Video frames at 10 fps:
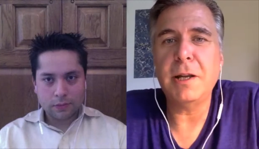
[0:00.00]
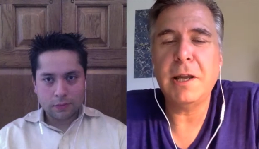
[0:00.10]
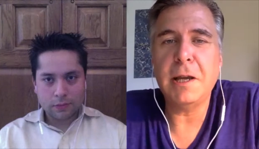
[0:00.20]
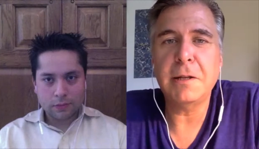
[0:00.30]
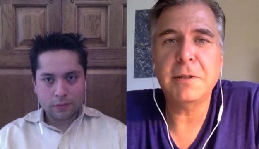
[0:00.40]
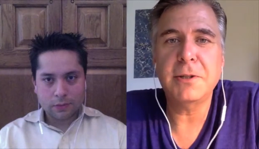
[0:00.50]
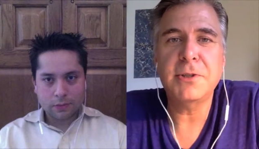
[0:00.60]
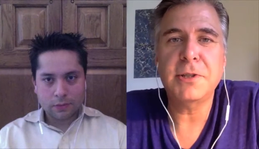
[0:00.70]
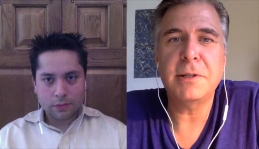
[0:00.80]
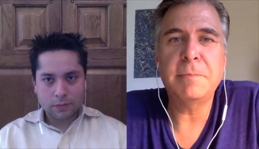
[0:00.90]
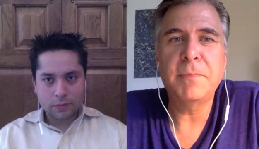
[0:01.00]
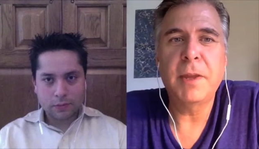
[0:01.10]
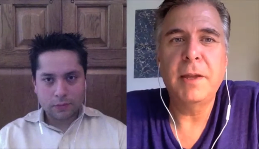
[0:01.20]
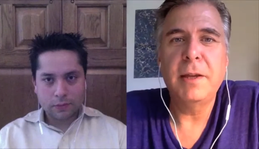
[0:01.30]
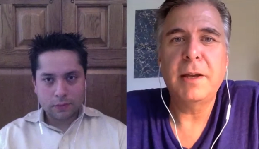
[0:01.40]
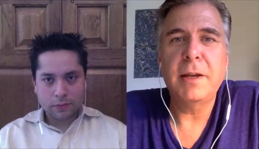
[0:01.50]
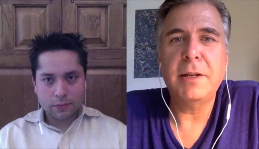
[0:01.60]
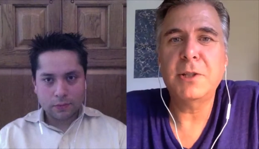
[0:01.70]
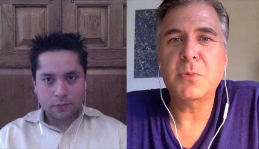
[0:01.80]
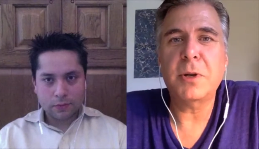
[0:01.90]
Speaker 1: I can because um, I
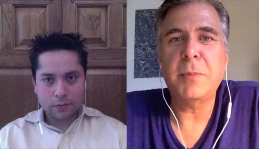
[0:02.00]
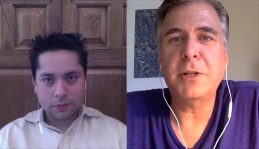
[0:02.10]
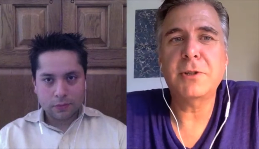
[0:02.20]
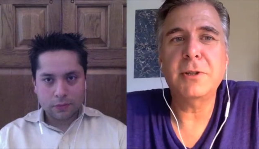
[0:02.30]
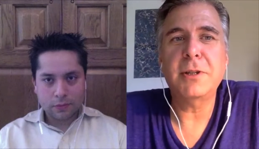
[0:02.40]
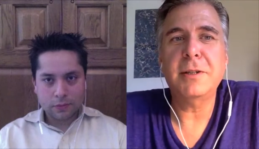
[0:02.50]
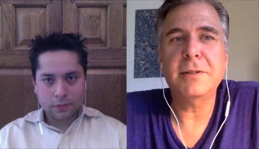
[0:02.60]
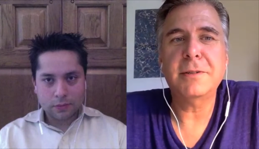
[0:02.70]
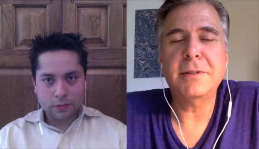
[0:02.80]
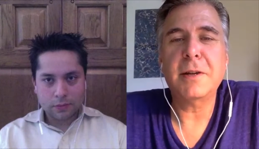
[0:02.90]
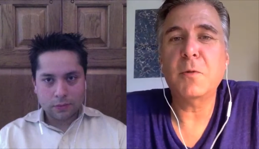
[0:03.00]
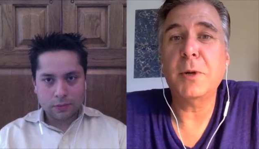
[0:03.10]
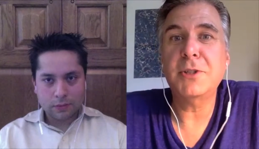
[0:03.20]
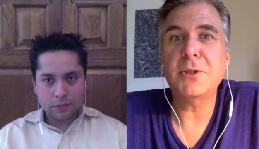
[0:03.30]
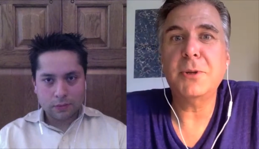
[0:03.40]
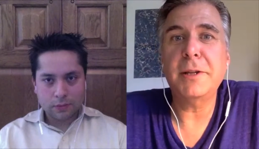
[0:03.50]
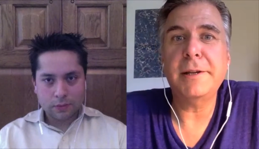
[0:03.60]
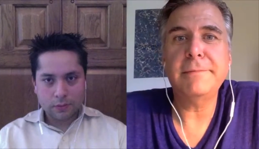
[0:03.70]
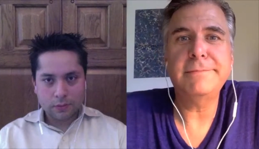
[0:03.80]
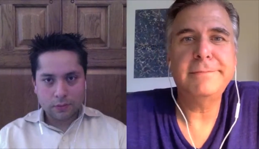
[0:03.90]
just want to make sure that everybody's doing
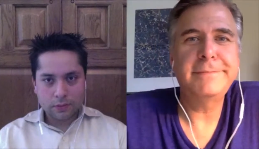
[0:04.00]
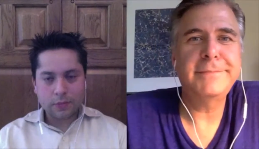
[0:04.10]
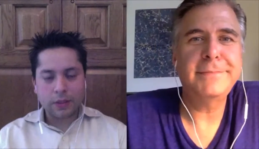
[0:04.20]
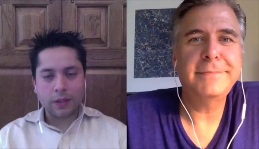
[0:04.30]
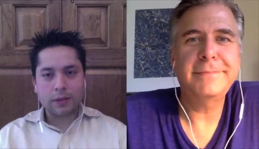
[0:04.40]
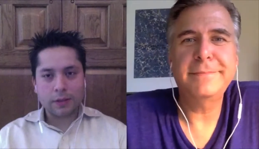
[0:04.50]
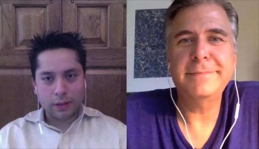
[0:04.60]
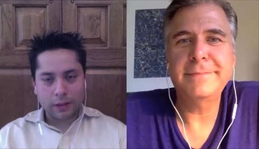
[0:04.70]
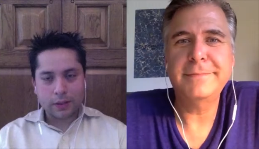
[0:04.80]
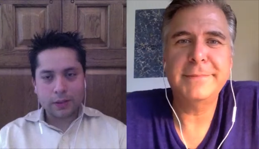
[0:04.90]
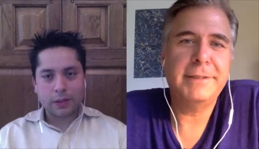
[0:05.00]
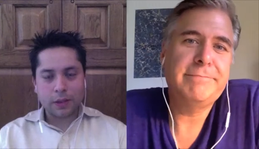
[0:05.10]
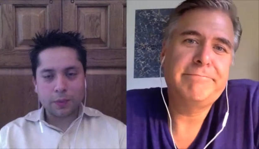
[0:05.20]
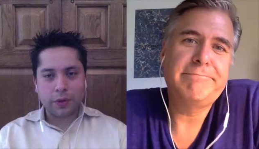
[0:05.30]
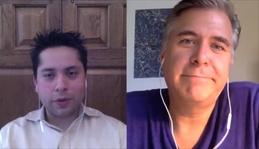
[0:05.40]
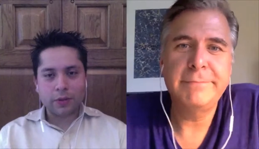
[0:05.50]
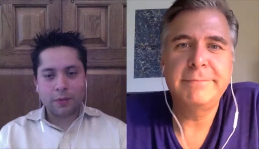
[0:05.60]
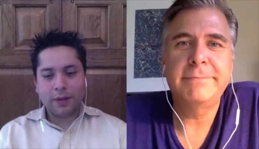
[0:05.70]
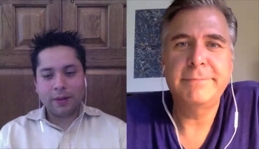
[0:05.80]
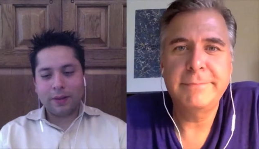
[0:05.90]
that.
Speaker 2: Yes, and that's that's pretty awesome.
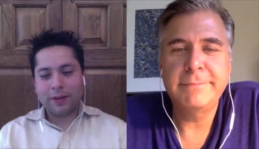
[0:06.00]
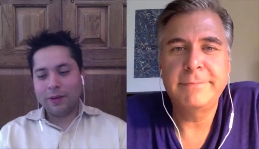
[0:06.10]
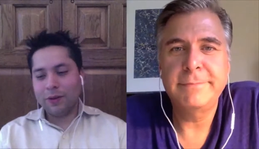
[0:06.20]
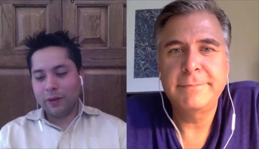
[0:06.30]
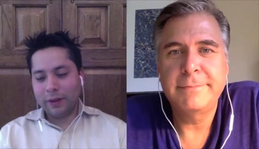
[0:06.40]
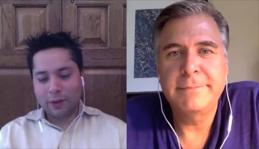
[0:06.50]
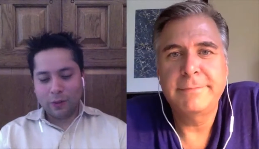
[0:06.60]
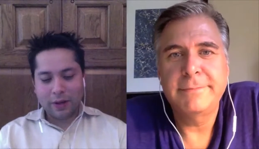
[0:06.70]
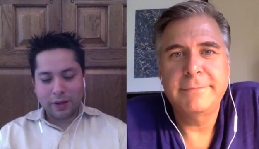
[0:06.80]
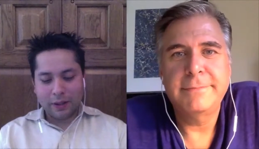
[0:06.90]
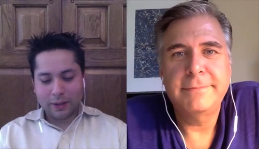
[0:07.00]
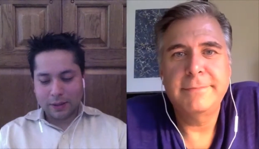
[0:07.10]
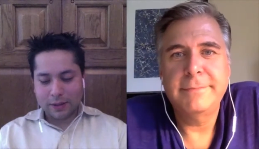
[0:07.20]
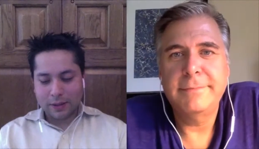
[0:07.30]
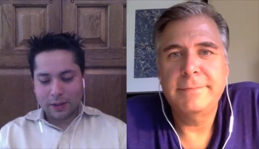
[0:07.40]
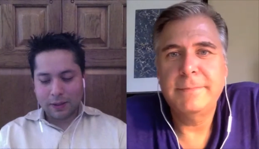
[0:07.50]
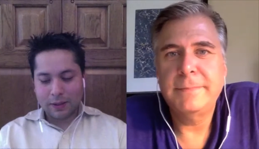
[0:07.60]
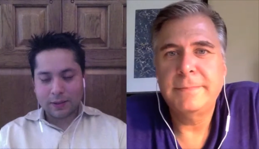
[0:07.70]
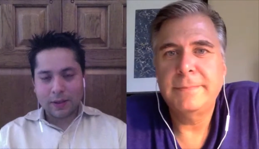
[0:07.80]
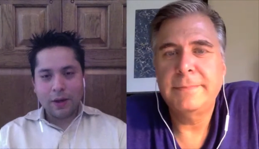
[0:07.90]
And uh, you know, like the way I like to say it
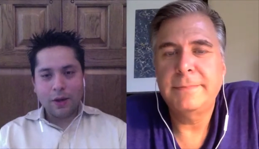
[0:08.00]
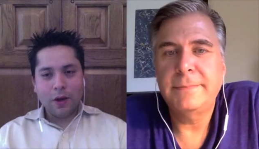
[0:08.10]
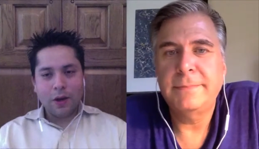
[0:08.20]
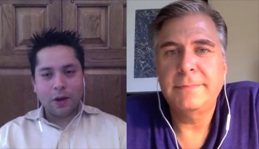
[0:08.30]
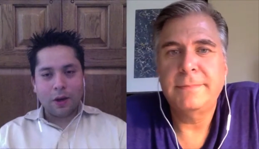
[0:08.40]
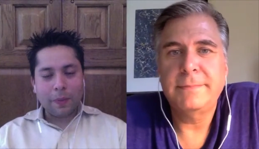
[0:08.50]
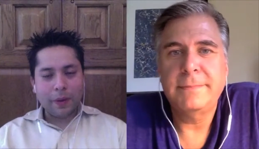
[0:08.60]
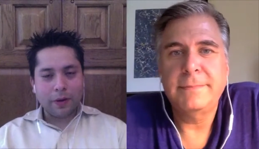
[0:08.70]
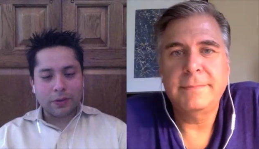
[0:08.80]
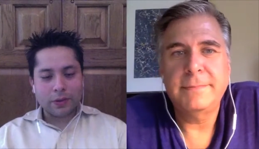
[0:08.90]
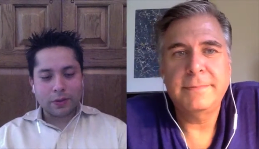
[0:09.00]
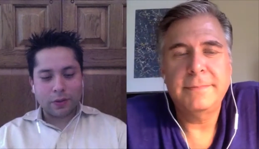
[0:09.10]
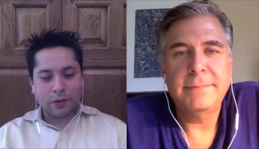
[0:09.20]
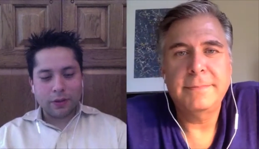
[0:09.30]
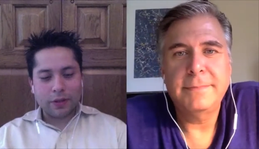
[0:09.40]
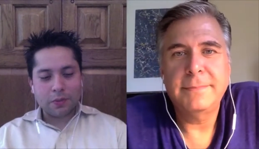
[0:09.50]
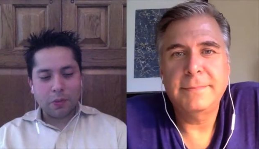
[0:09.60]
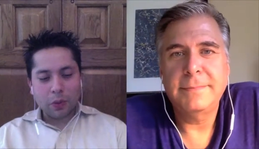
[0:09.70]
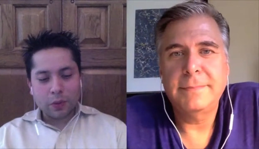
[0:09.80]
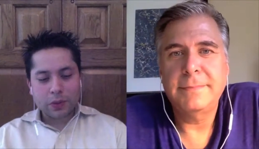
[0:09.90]
is, our parents, or at least
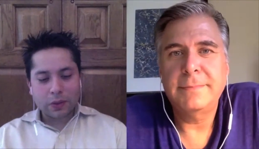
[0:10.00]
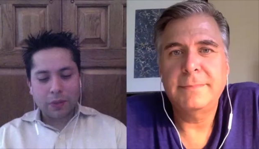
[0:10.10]
most